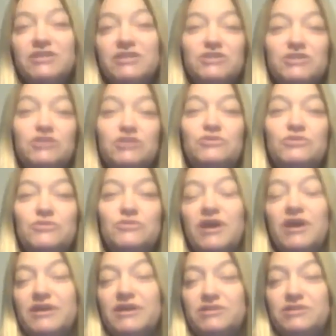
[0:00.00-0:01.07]
just knew
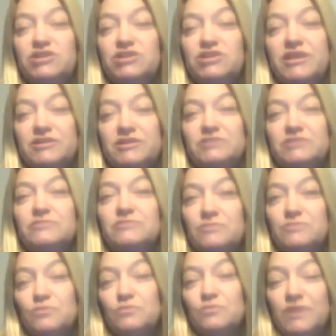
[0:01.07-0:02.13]
that Isagenix
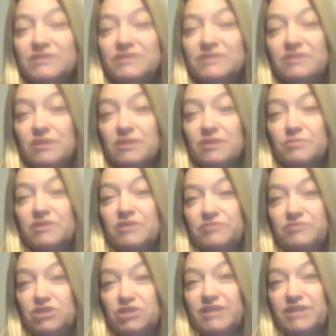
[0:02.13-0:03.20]
was the company
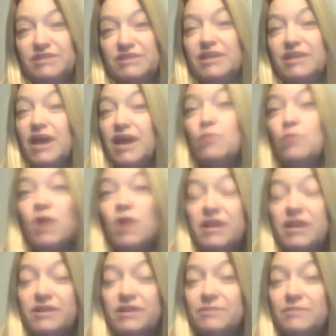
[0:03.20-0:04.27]
for Jesse, and I
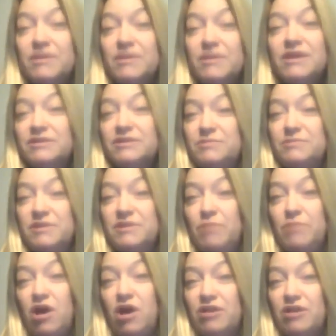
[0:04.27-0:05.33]
wanted him to be a
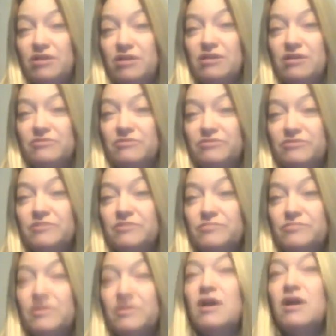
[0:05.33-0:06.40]
part of
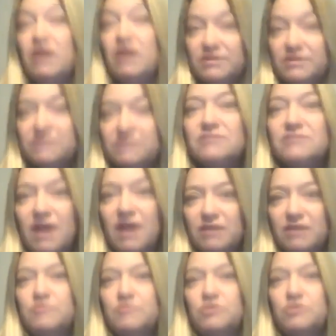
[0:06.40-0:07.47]
us,
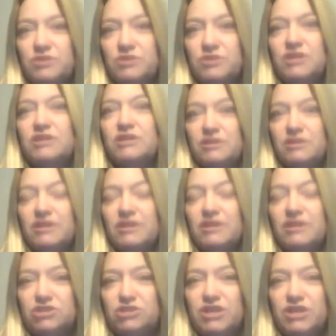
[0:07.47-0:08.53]
our community in
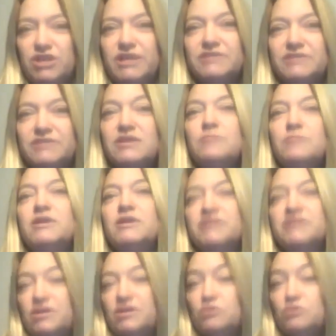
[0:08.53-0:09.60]
Isagenix,
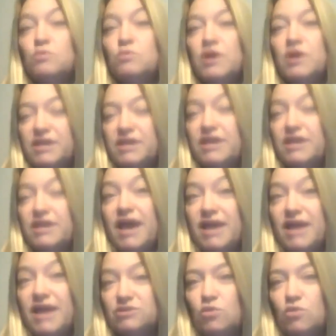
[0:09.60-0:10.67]
because I knew what he
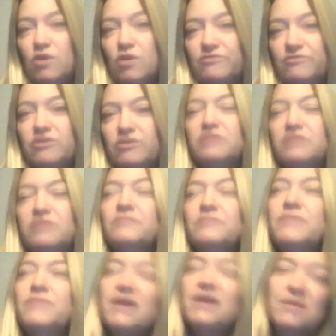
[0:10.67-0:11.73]
had to offer.
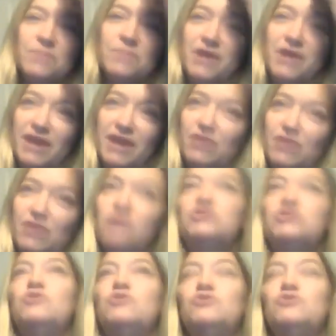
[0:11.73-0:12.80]
But I also